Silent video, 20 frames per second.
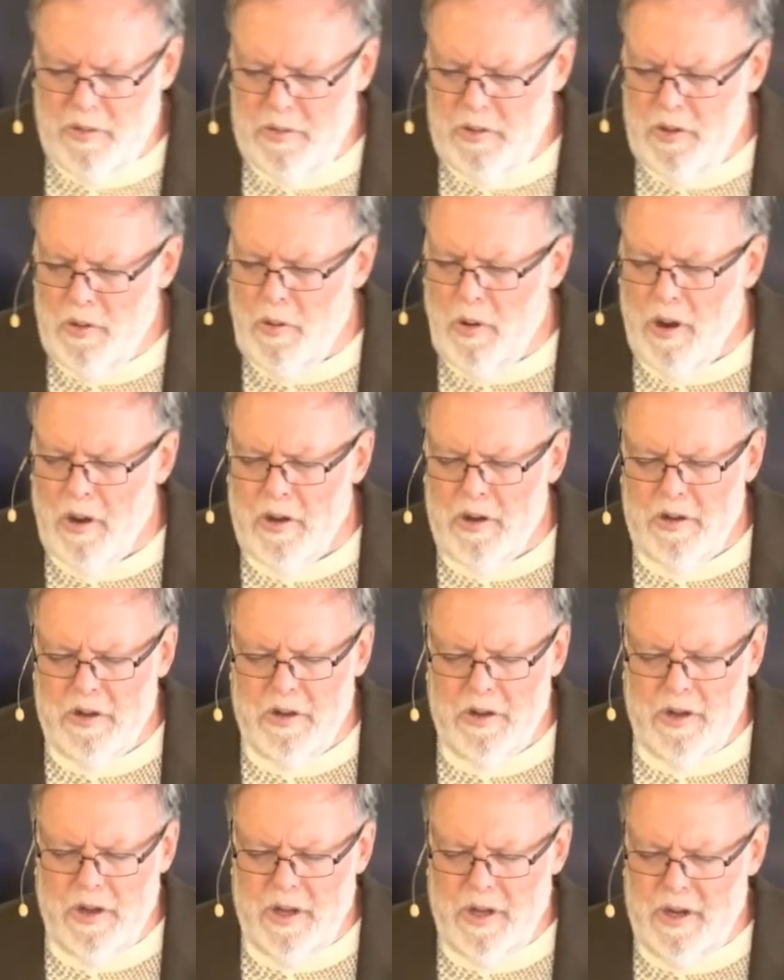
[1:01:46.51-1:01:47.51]
You are
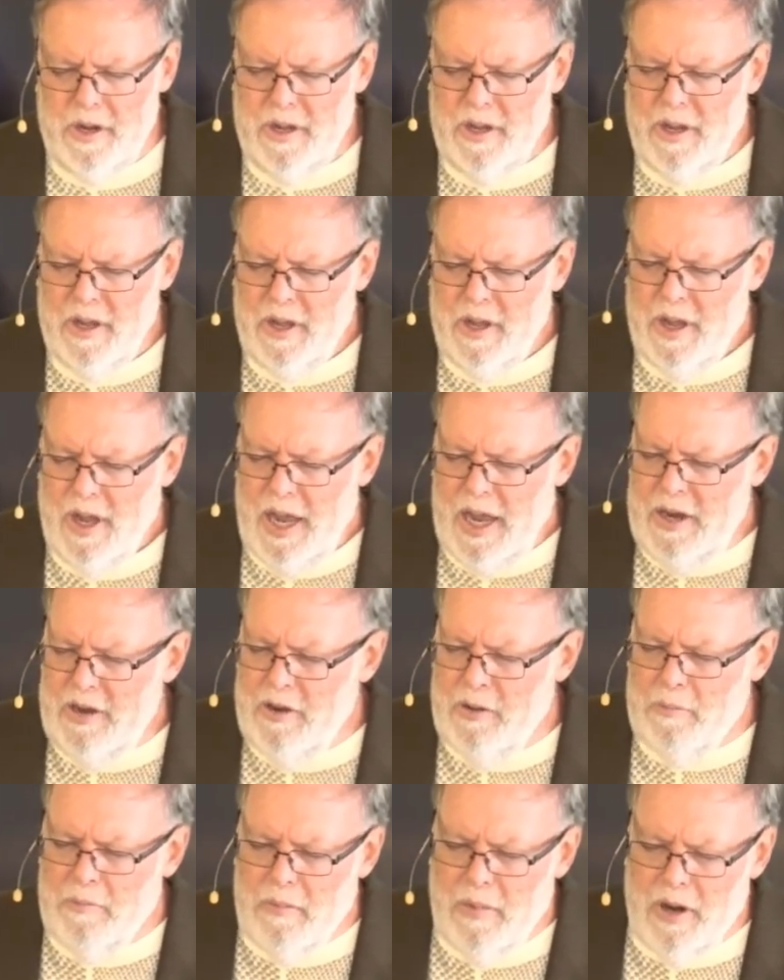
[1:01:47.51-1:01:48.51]
good, and your
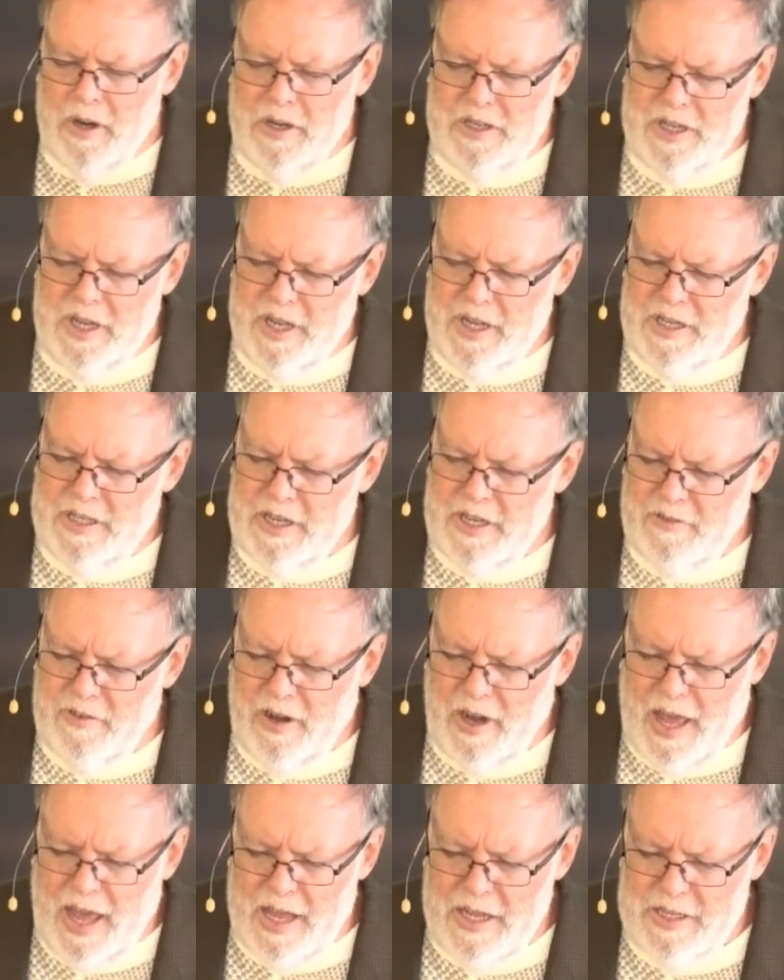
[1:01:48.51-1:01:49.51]
mercy is
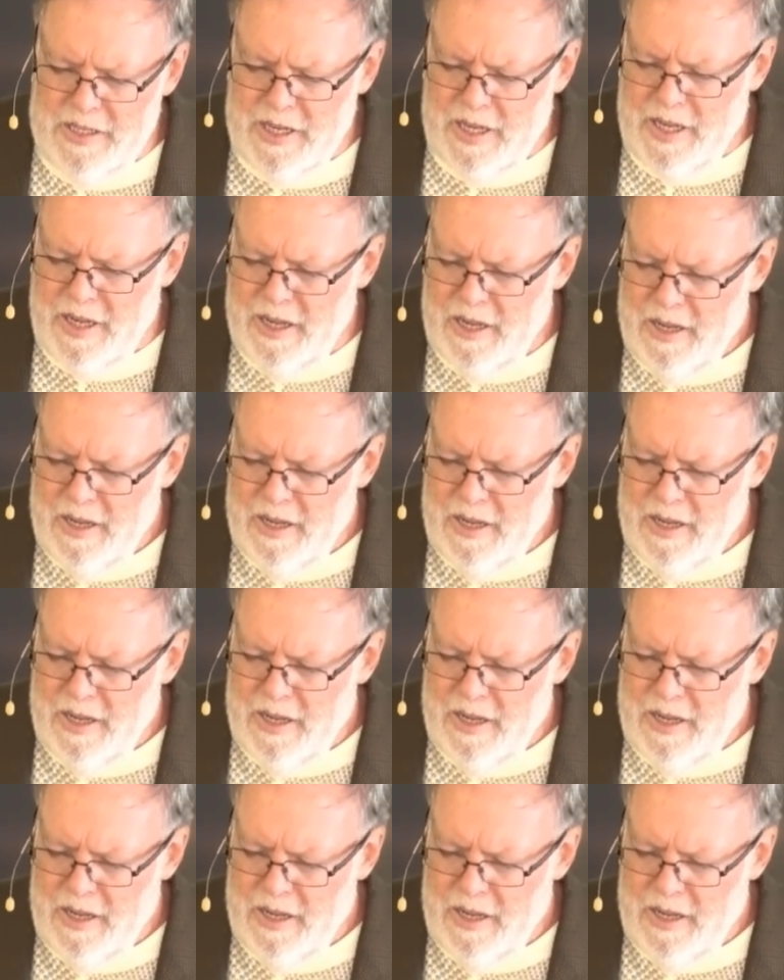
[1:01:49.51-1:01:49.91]
everlasting.